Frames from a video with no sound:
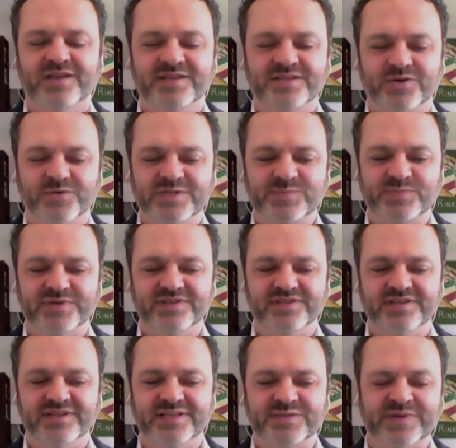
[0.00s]
And so it's
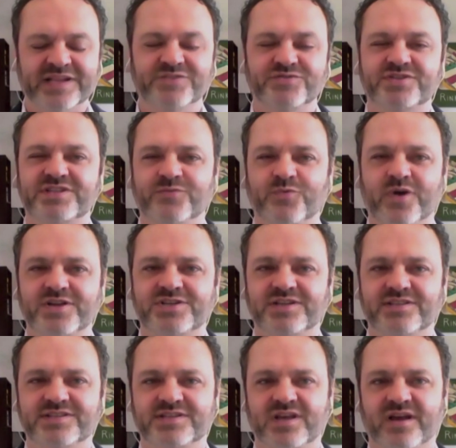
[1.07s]
been interesting watching this